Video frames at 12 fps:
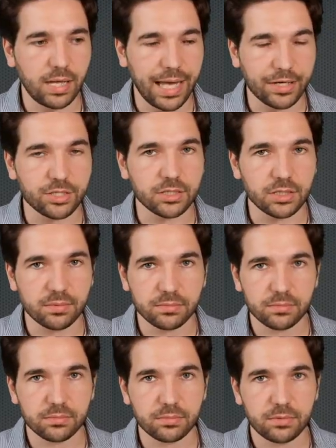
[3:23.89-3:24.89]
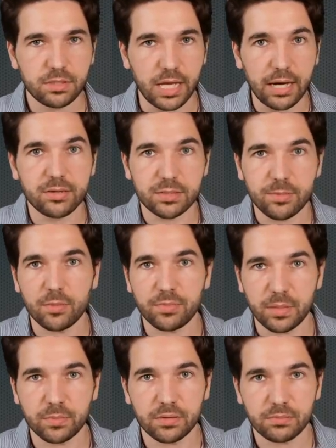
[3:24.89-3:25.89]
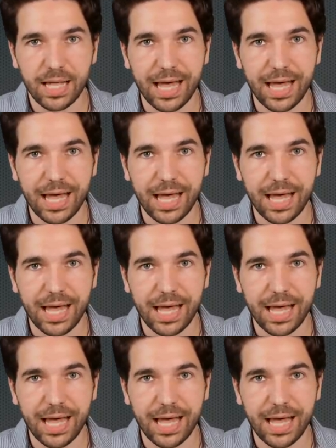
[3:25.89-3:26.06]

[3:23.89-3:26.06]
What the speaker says: actually cares about people,